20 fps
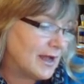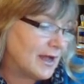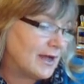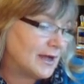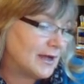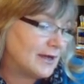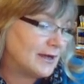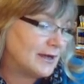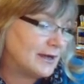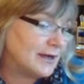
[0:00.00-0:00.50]

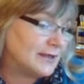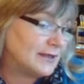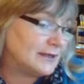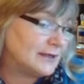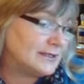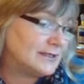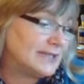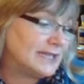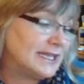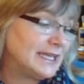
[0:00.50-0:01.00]

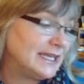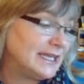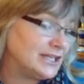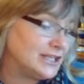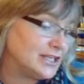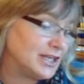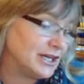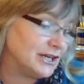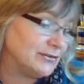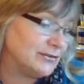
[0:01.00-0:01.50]

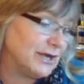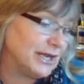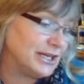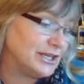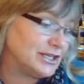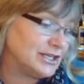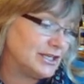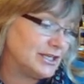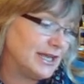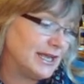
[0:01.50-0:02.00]
Lead
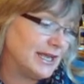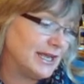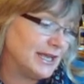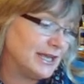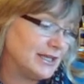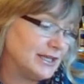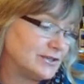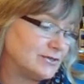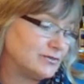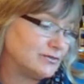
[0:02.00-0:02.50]
generation
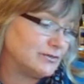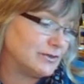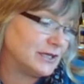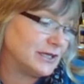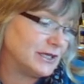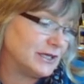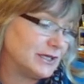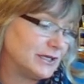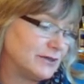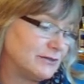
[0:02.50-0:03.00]
is
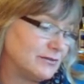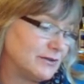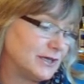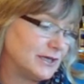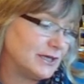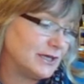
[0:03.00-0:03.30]
really,